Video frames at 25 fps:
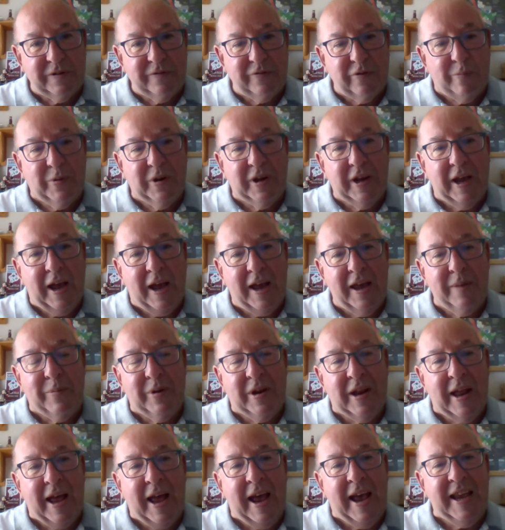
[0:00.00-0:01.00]
from a game
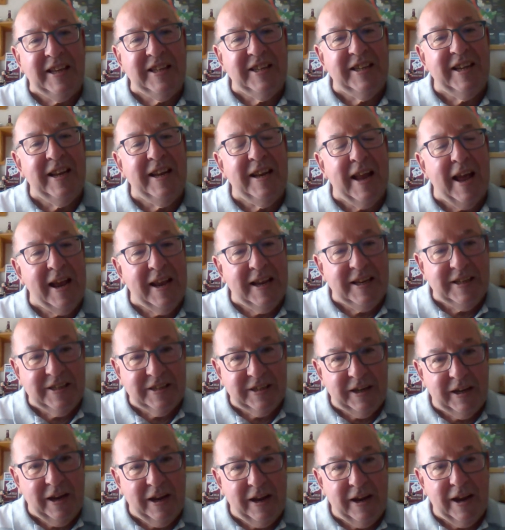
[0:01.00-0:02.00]
in
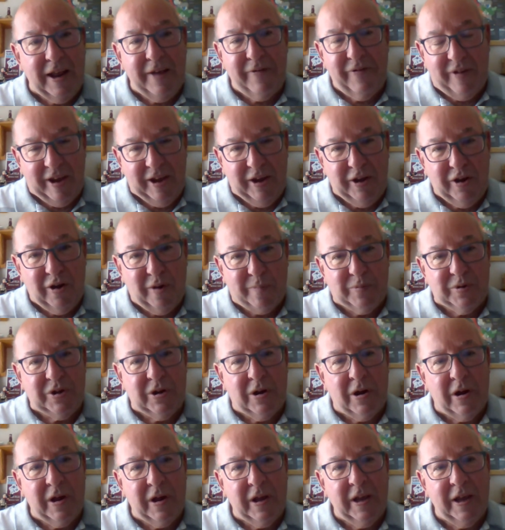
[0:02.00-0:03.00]
1880, an FA Cup
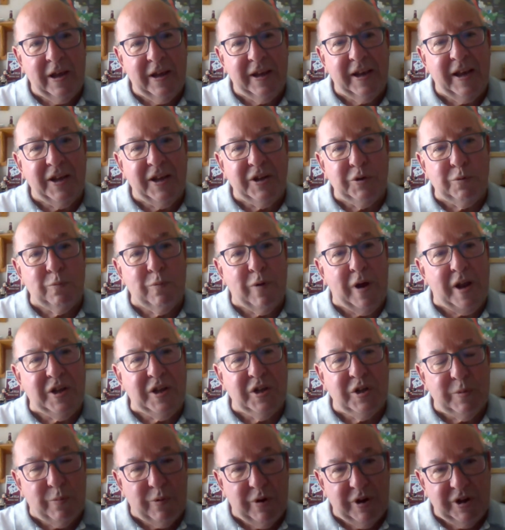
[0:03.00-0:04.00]
tie against
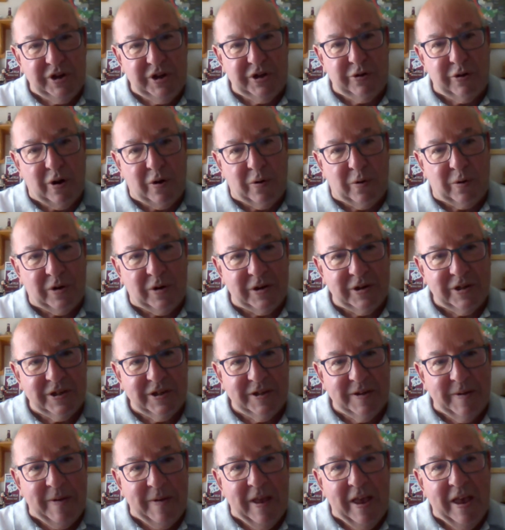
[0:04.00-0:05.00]
Wednesbury Strollers,
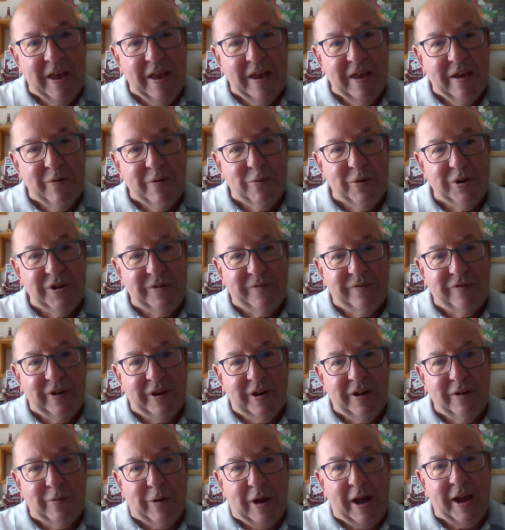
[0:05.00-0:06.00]
which
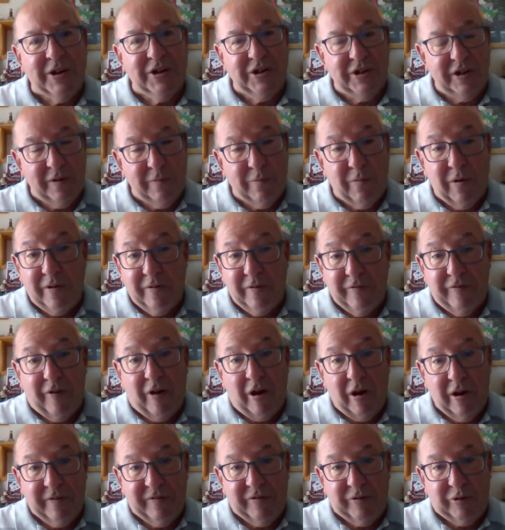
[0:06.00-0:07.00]
Villa actually won
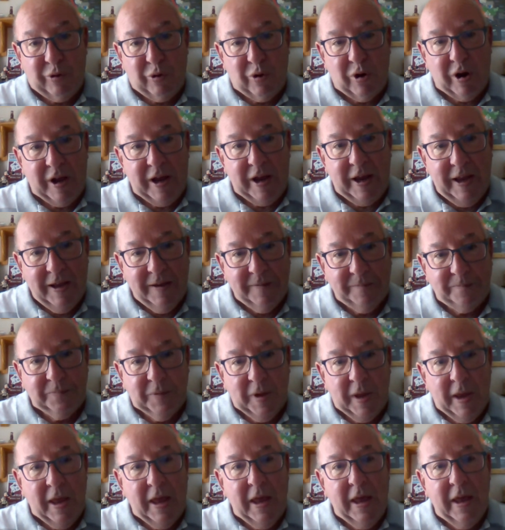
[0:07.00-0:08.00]
5-3.
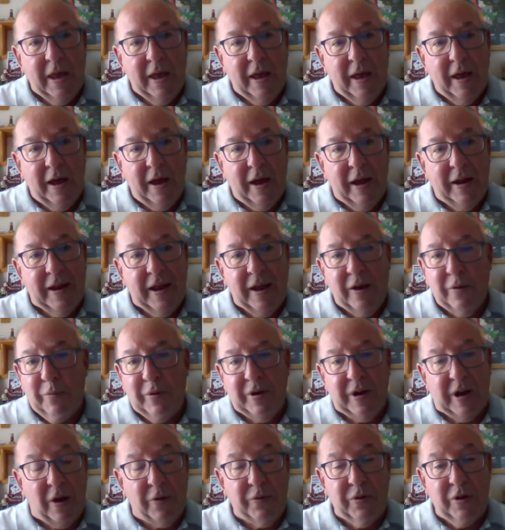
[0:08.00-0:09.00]
And now we
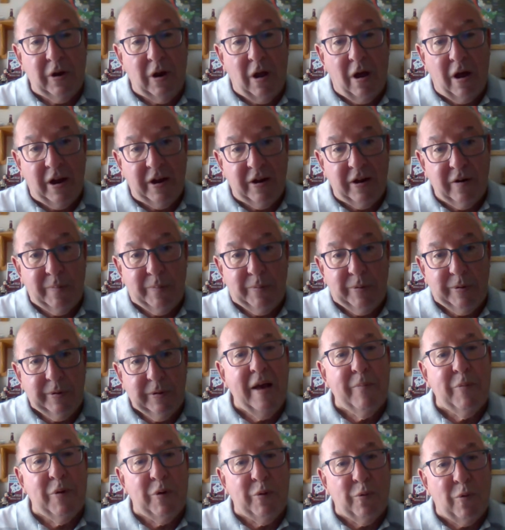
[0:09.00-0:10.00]
know the lineup,
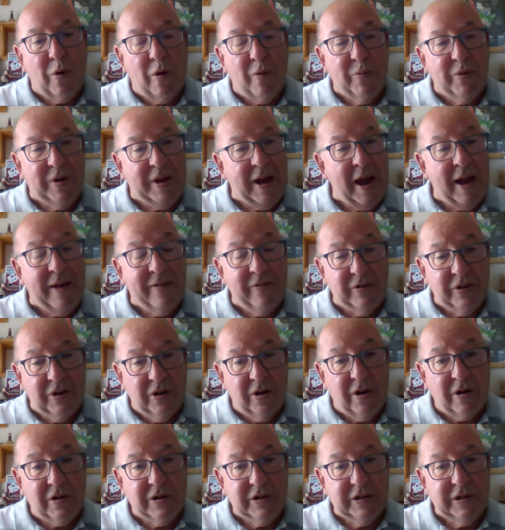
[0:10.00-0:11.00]
but what we haven't
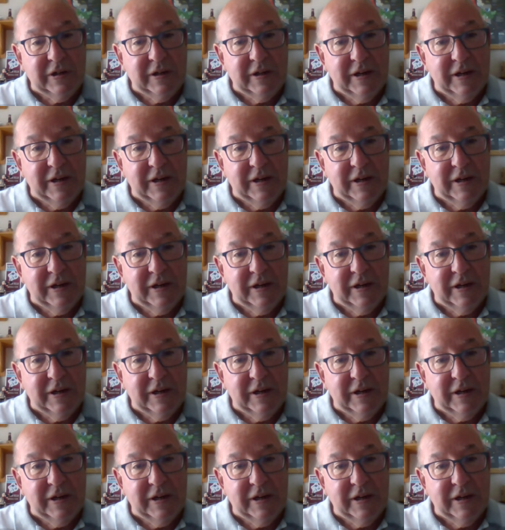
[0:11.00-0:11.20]
got